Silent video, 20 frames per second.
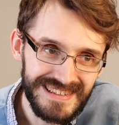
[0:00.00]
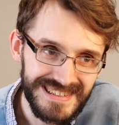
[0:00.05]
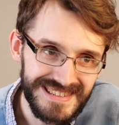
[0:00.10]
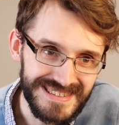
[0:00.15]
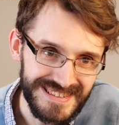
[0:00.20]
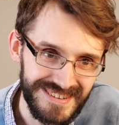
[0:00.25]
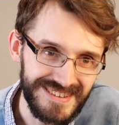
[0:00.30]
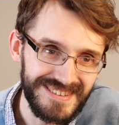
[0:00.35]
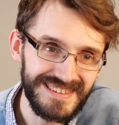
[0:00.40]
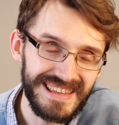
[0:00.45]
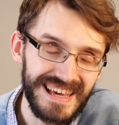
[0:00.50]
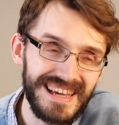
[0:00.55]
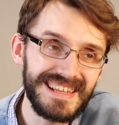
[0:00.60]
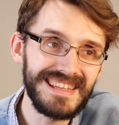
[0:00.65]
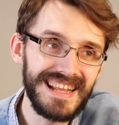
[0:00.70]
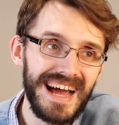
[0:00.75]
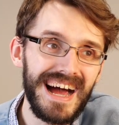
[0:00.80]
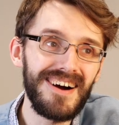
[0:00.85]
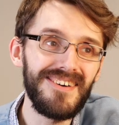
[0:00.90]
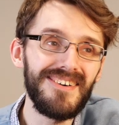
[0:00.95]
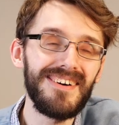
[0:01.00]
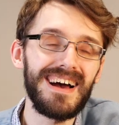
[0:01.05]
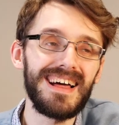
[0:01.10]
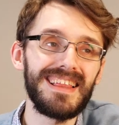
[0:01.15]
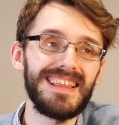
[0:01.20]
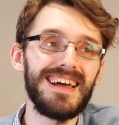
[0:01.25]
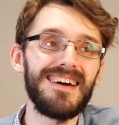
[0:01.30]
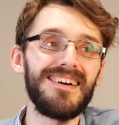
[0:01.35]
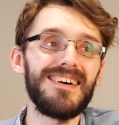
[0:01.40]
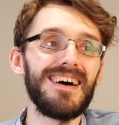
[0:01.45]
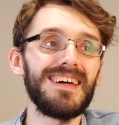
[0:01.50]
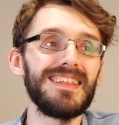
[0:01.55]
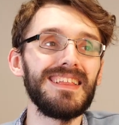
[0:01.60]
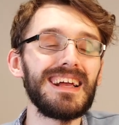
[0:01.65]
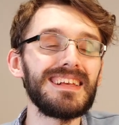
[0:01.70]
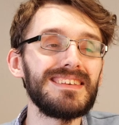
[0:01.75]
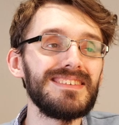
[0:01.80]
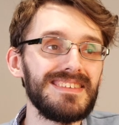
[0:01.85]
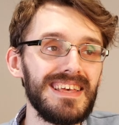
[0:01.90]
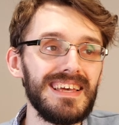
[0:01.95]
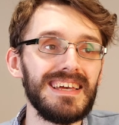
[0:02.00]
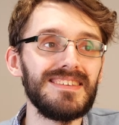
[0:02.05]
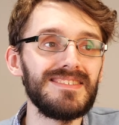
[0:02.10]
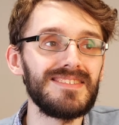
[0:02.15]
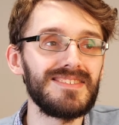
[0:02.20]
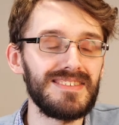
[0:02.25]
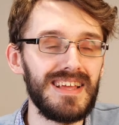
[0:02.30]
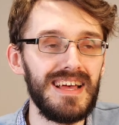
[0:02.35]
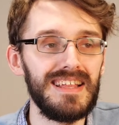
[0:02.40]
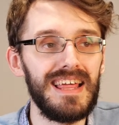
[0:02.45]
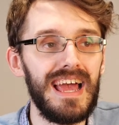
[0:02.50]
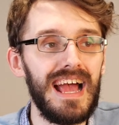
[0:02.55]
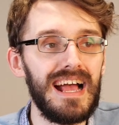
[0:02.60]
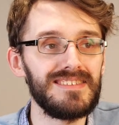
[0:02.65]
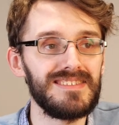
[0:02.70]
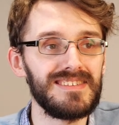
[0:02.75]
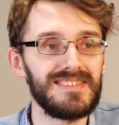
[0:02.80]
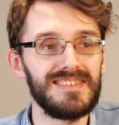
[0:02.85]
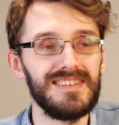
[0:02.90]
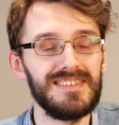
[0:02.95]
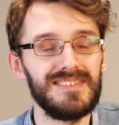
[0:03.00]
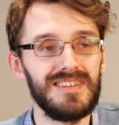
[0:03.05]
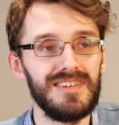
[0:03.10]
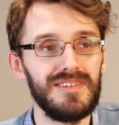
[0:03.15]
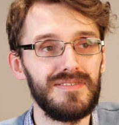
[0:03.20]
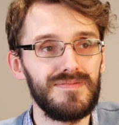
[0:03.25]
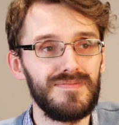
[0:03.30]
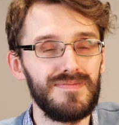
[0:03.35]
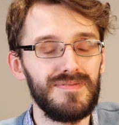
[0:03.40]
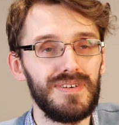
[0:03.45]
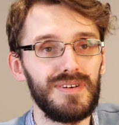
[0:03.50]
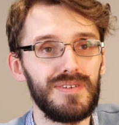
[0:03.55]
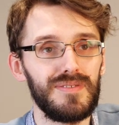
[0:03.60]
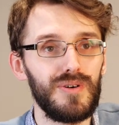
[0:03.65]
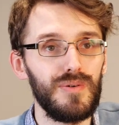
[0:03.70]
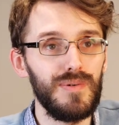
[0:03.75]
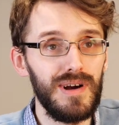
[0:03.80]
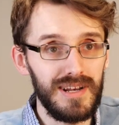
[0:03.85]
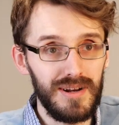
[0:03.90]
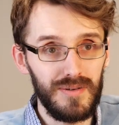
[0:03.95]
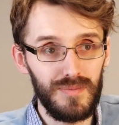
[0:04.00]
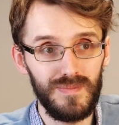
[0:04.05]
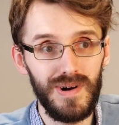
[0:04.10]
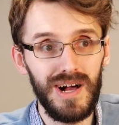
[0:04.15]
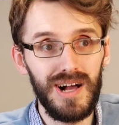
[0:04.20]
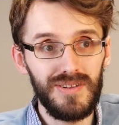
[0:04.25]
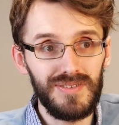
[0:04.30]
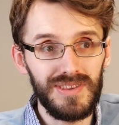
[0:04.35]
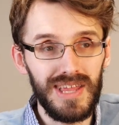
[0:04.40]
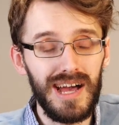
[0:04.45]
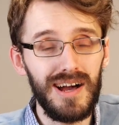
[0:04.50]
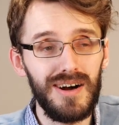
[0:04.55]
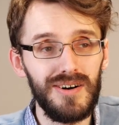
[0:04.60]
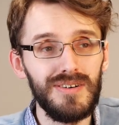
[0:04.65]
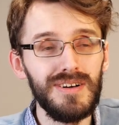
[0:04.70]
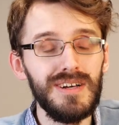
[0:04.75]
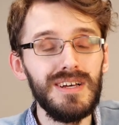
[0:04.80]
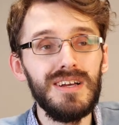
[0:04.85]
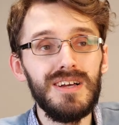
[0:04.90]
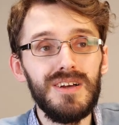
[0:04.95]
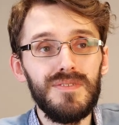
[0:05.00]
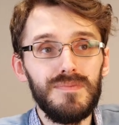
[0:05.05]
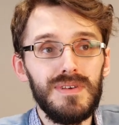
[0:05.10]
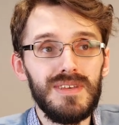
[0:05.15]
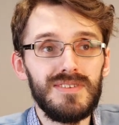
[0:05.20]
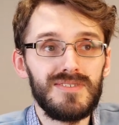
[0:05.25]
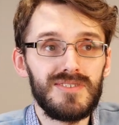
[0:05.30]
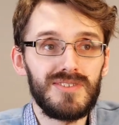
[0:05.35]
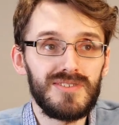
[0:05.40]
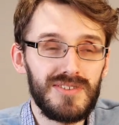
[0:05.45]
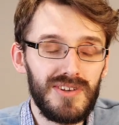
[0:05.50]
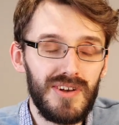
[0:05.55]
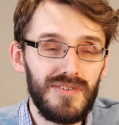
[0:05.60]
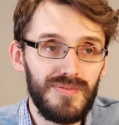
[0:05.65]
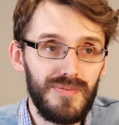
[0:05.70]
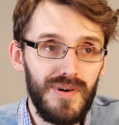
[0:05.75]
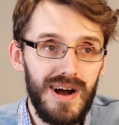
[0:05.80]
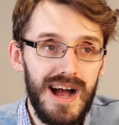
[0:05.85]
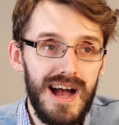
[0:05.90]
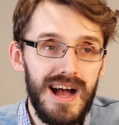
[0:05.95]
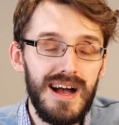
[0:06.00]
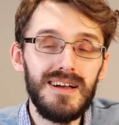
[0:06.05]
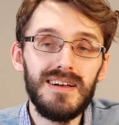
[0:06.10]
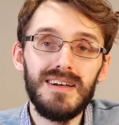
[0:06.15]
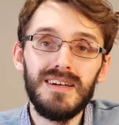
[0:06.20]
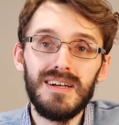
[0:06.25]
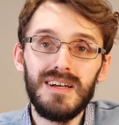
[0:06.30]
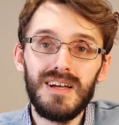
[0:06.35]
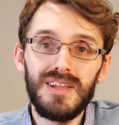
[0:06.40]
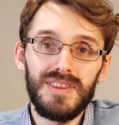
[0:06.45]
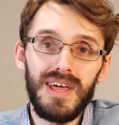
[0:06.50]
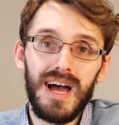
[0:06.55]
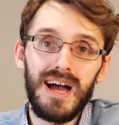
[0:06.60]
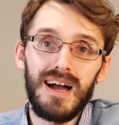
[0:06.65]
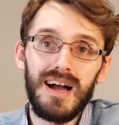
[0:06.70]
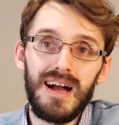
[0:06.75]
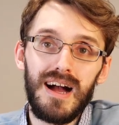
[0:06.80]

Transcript: So there exists, and it has existed for quite a while now, pieces of software that